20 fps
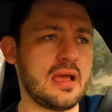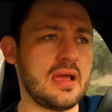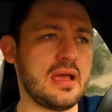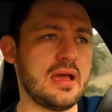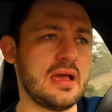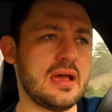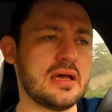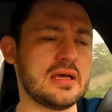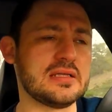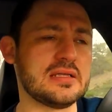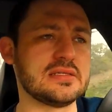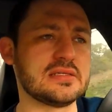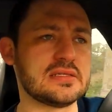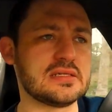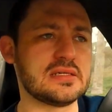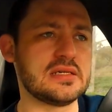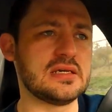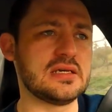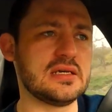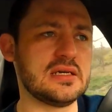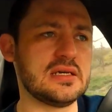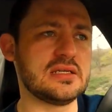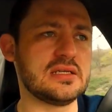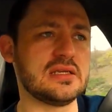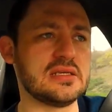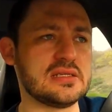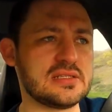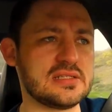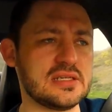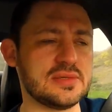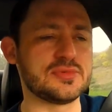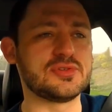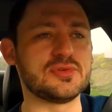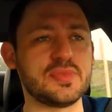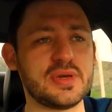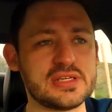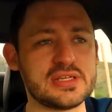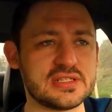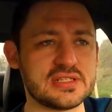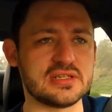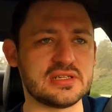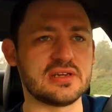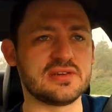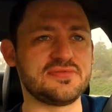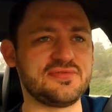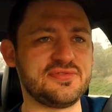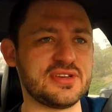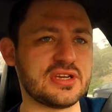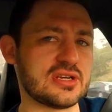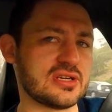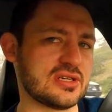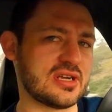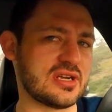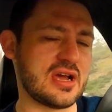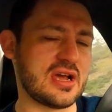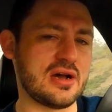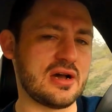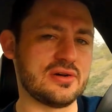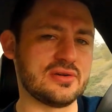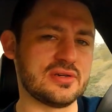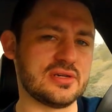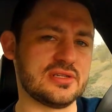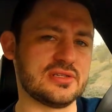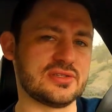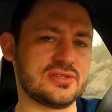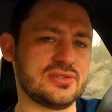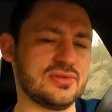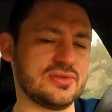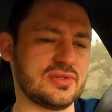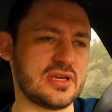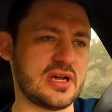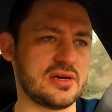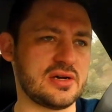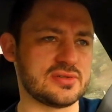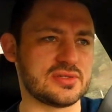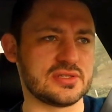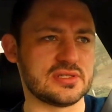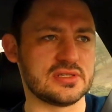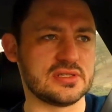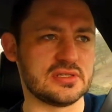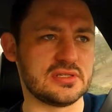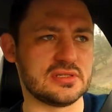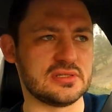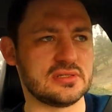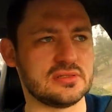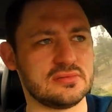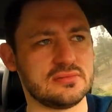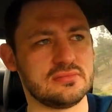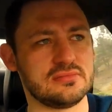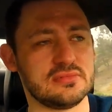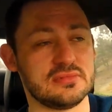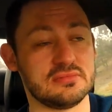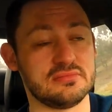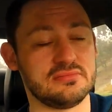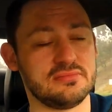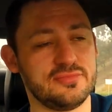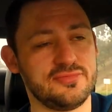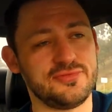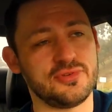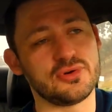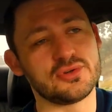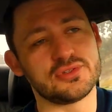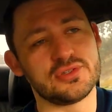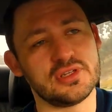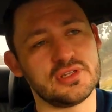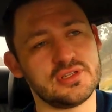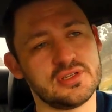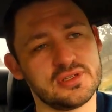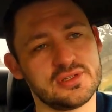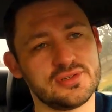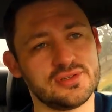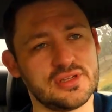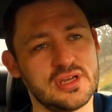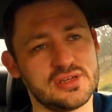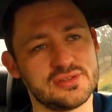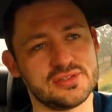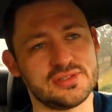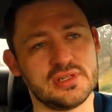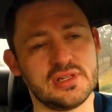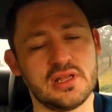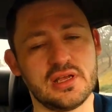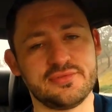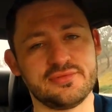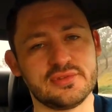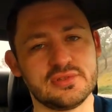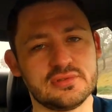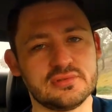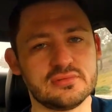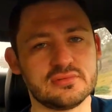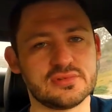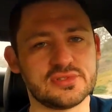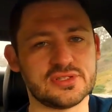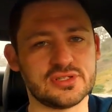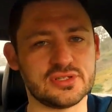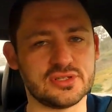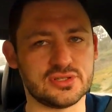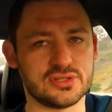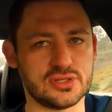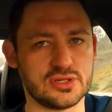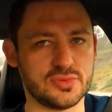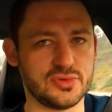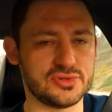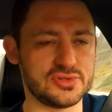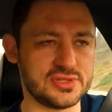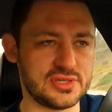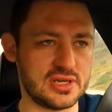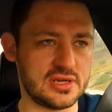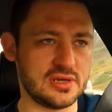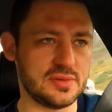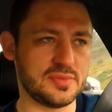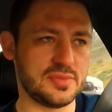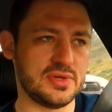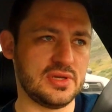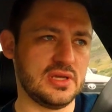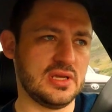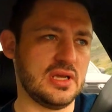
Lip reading: And they seem to basically have figured it out in 2004 to the 2011 single turbo setup.